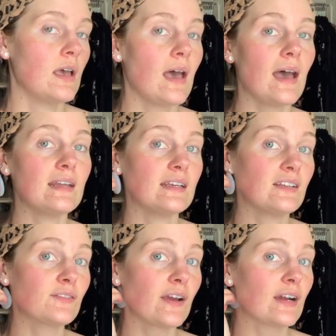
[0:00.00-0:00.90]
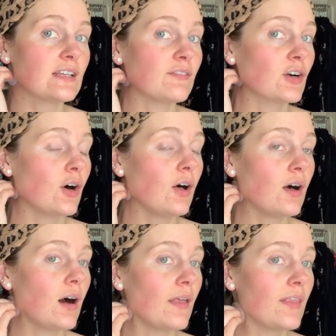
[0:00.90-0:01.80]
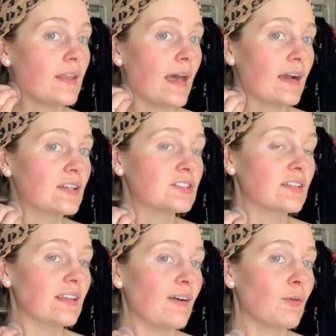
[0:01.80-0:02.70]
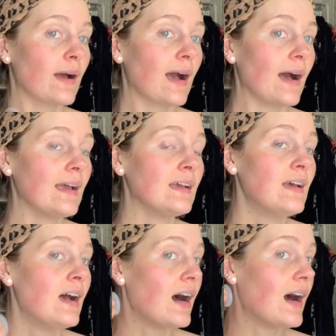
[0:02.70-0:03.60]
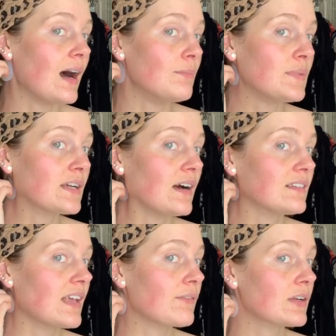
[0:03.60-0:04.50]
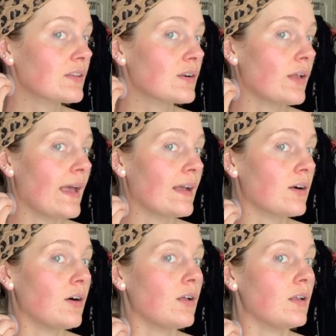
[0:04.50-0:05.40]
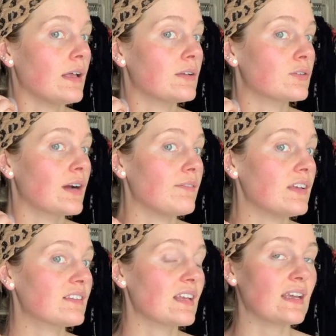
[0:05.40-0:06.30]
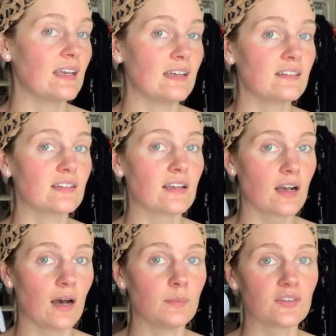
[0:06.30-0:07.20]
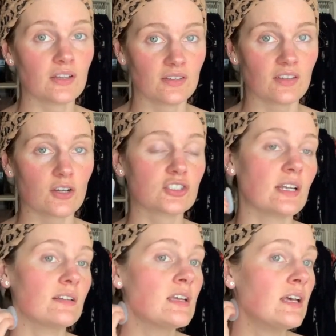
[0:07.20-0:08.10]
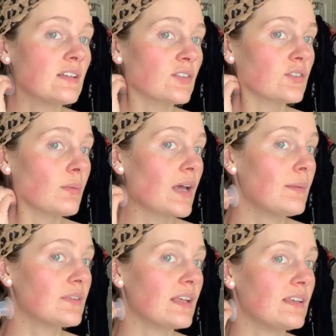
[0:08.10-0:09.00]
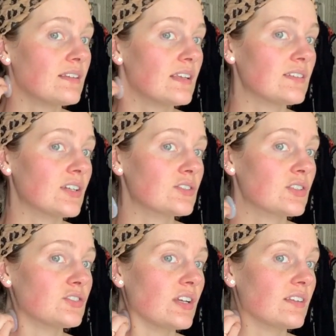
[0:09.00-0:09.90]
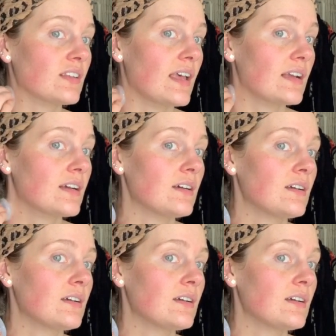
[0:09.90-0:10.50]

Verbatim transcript: And it is very difficult on the neck, just FYI, um, because every little angle and crevice that it hits, it comes unsuctioned. So sometimes it is easier to just like